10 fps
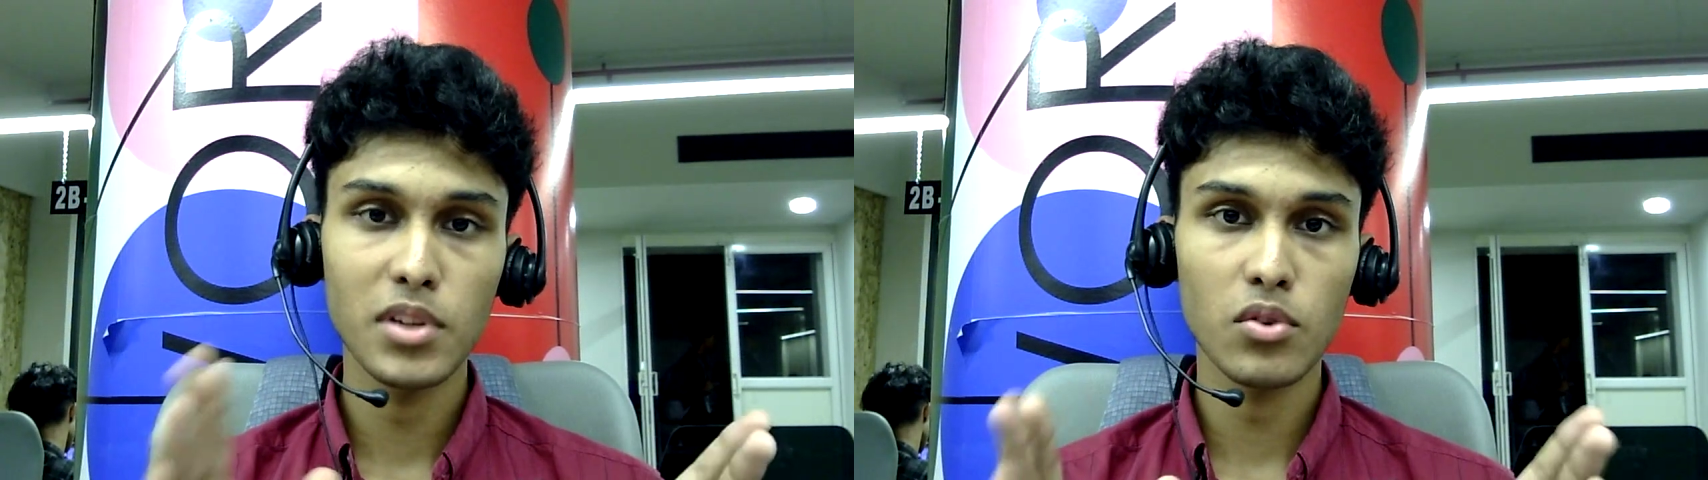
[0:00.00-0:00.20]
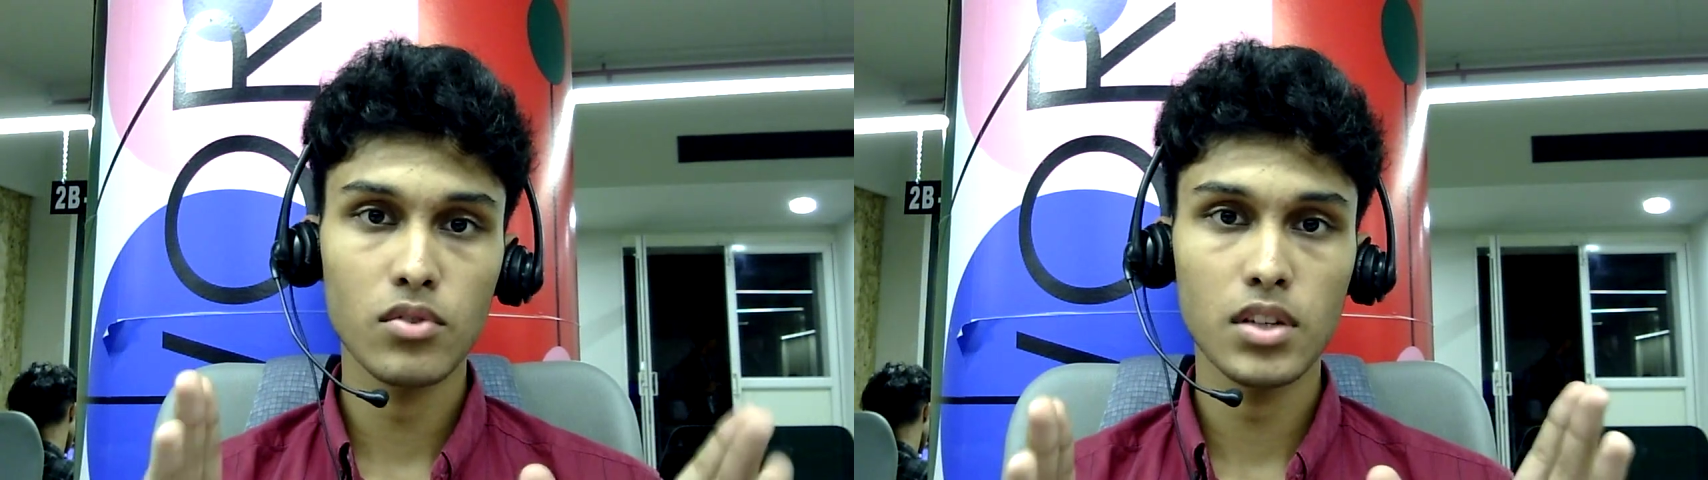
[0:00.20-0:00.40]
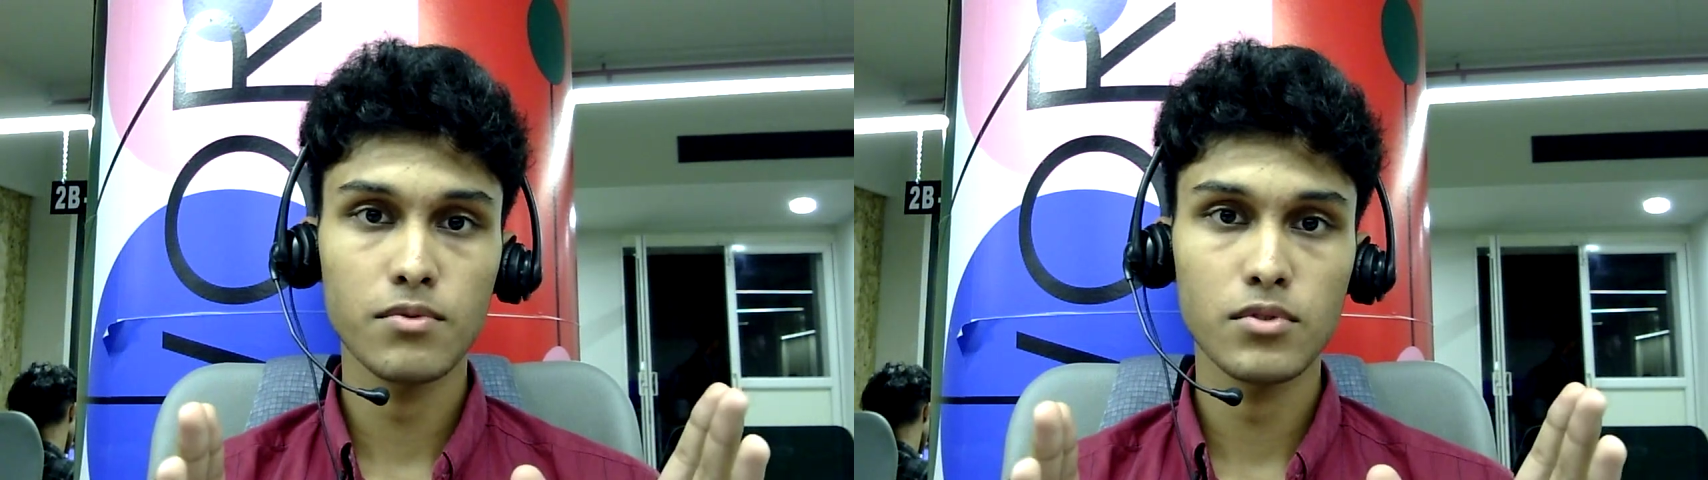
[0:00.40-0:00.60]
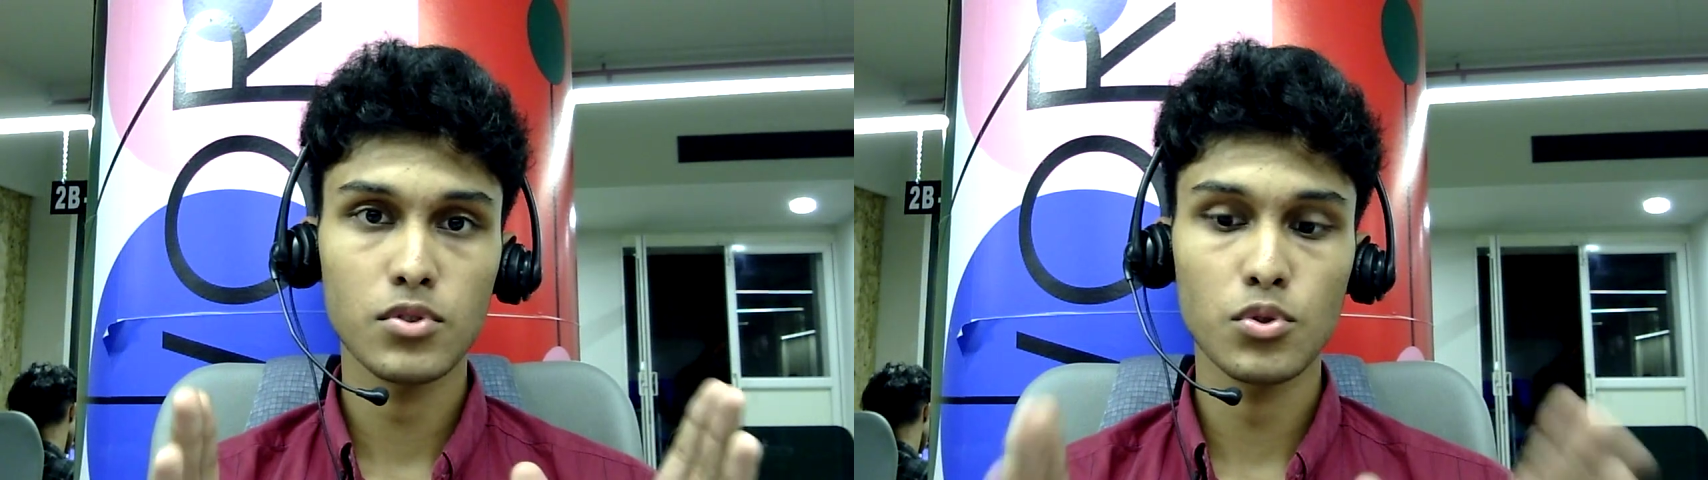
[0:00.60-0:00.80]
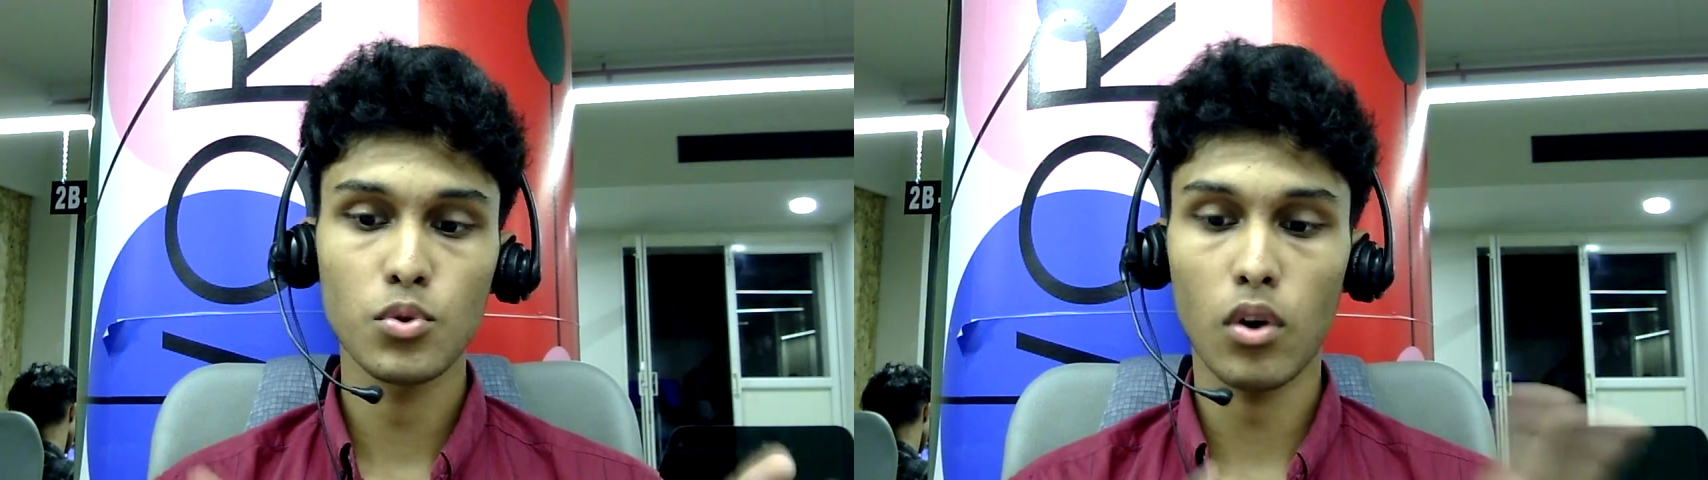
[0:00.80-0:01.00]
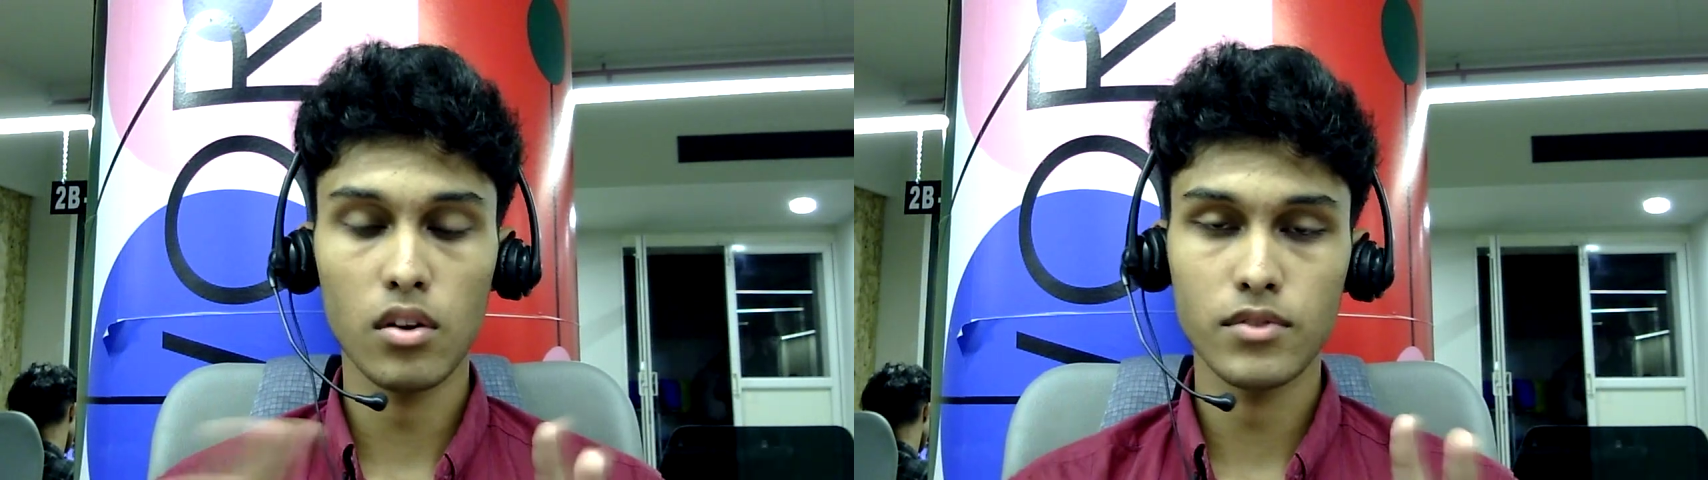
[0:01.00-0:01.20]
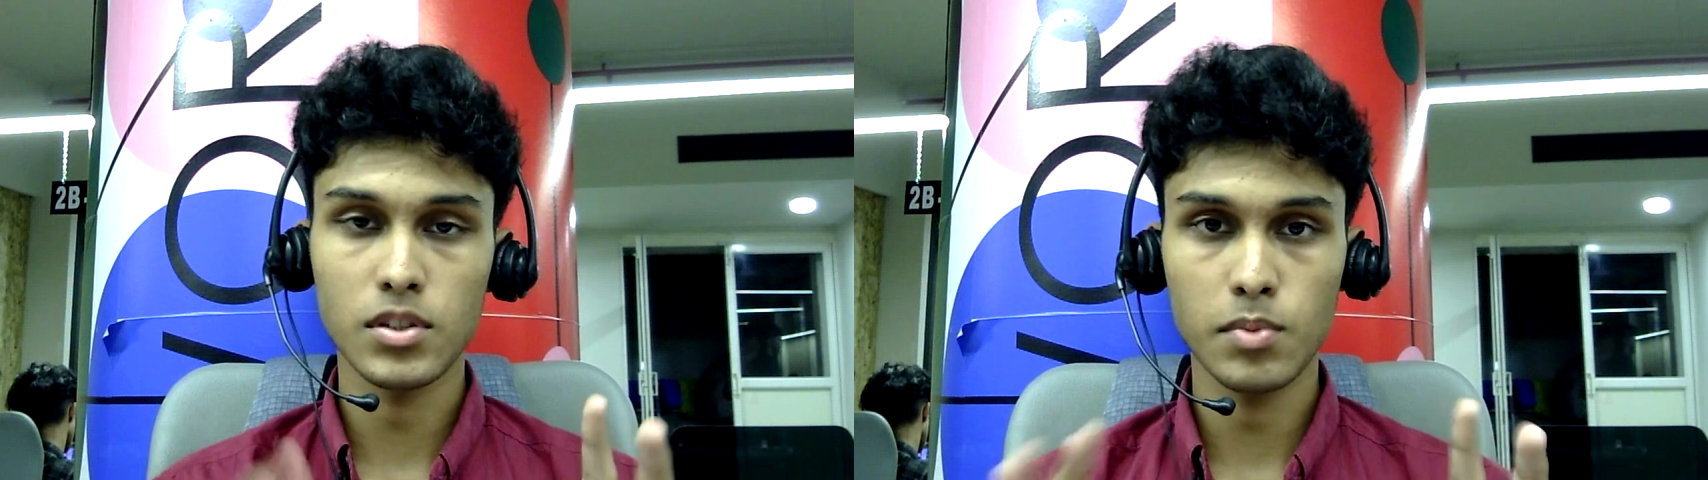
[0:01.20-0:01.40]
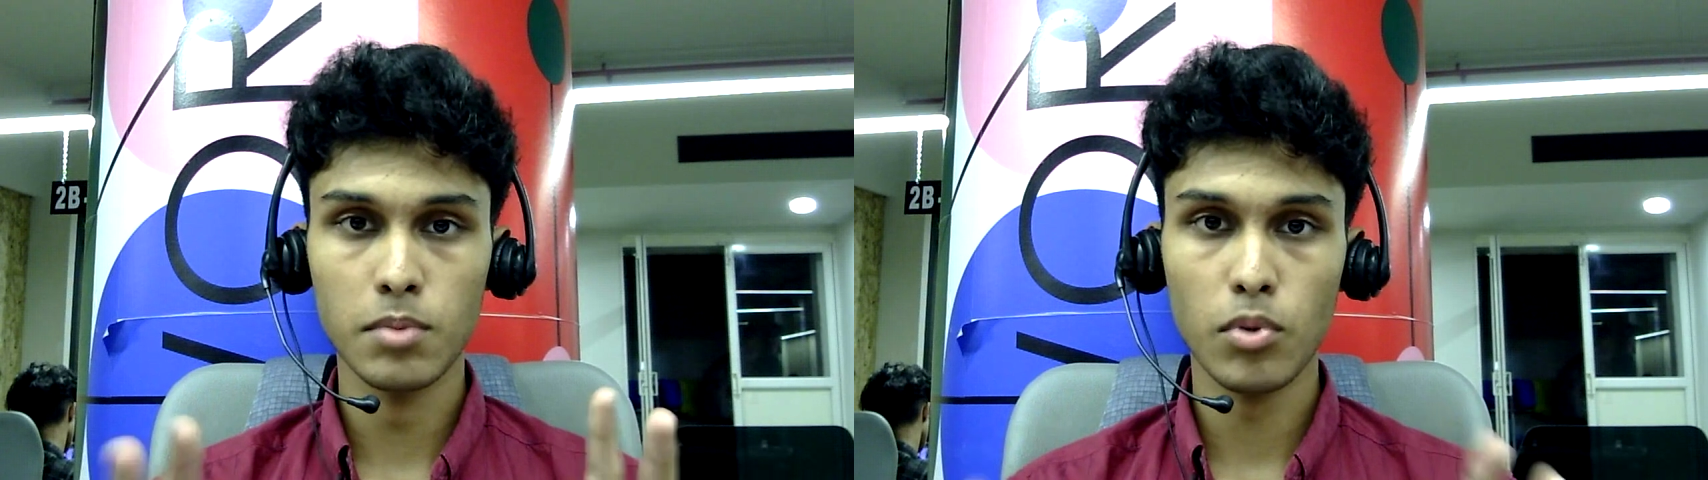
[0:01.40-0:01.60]
to do all of this big
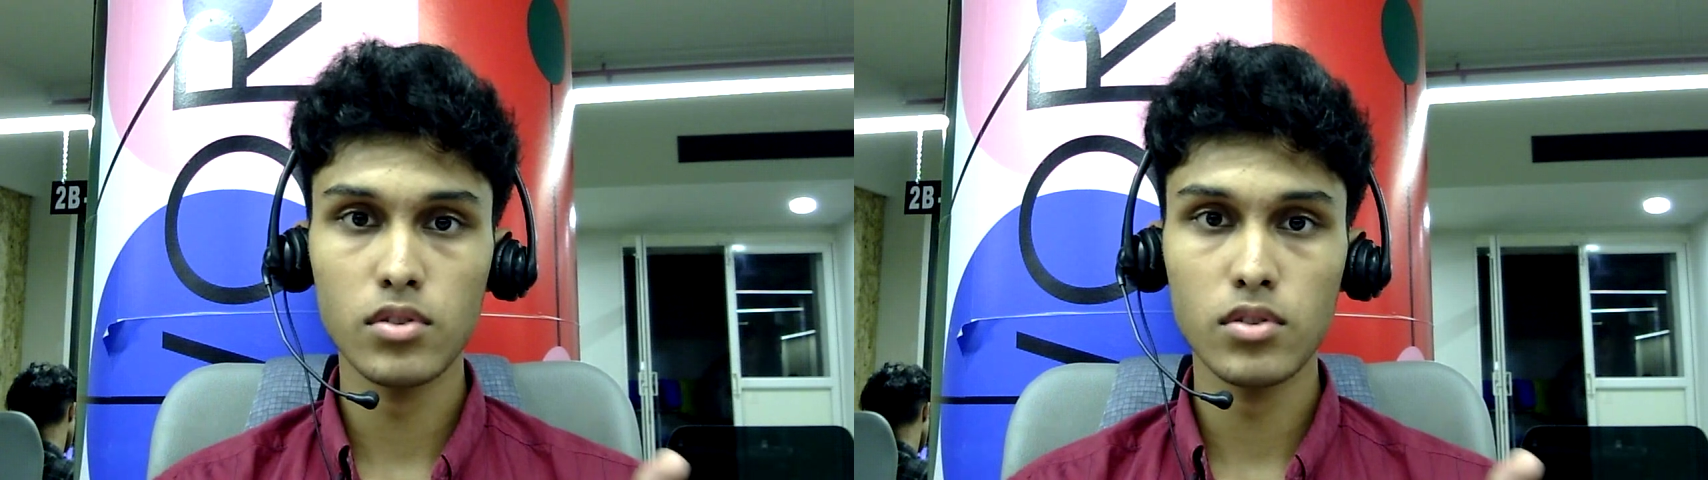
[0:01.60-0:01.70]
process.